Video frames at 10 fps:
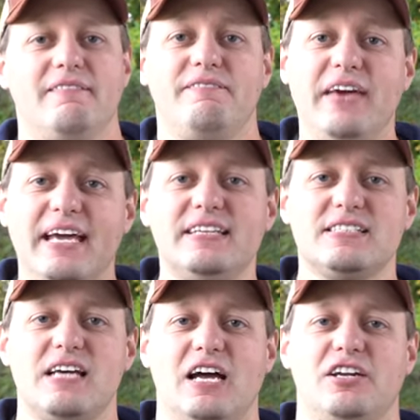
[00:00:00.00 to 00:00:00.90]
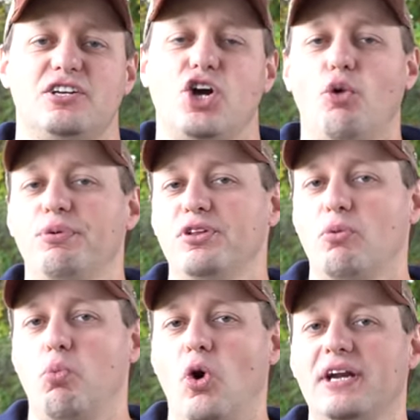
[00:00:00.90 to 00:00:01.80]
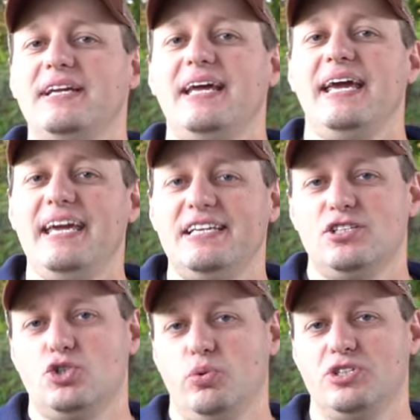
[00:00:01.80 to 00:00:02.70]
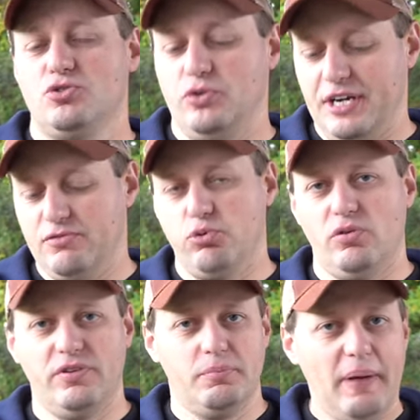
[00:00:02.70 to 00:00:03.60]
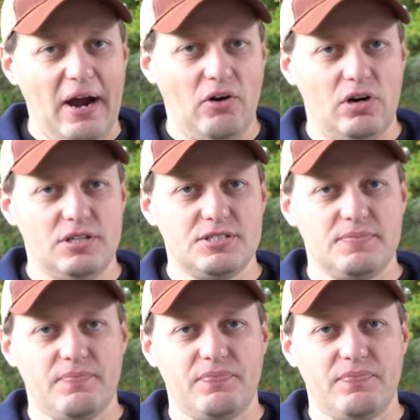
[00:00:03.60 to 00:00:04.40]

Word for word: They decided to go with a 1 in 8 twist rate for their barrels.